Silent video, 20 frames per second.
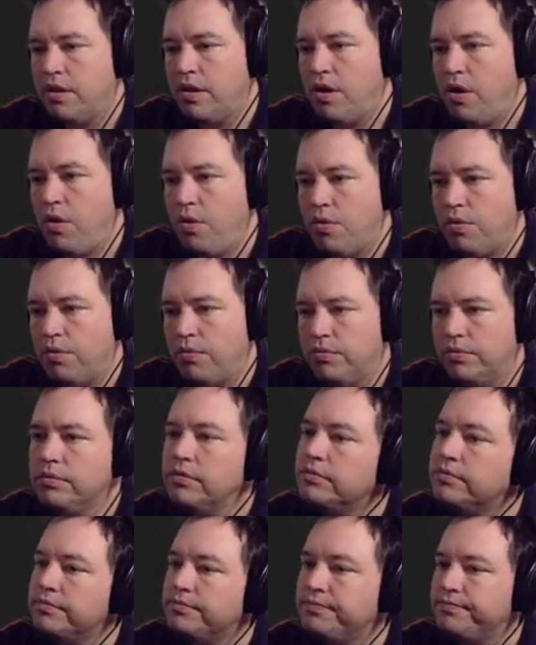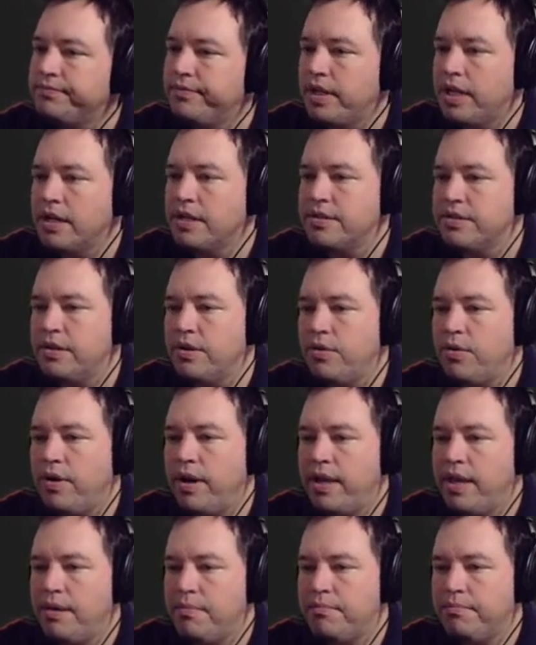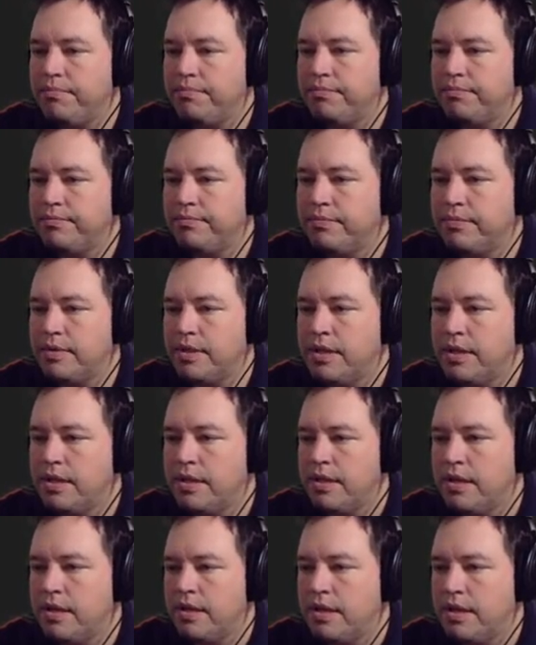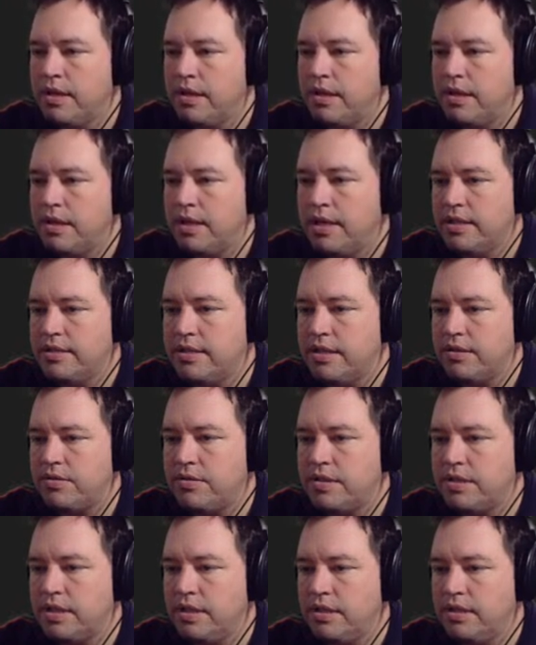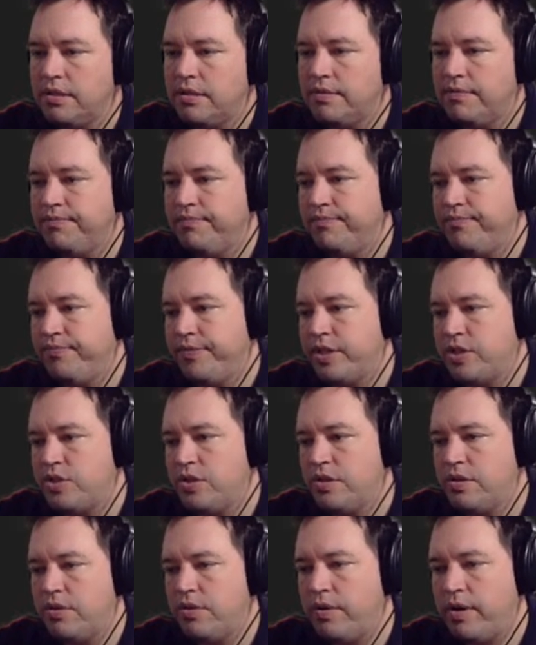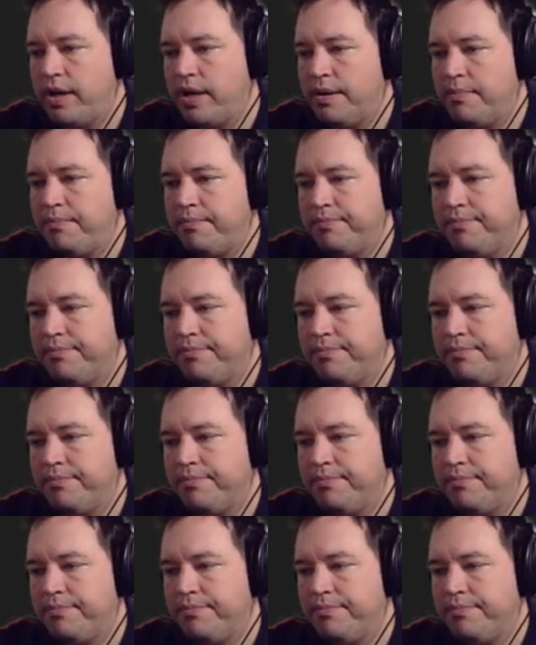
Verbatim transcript: Oh, it doesn't know who I am. That's interesting. It should know who I am.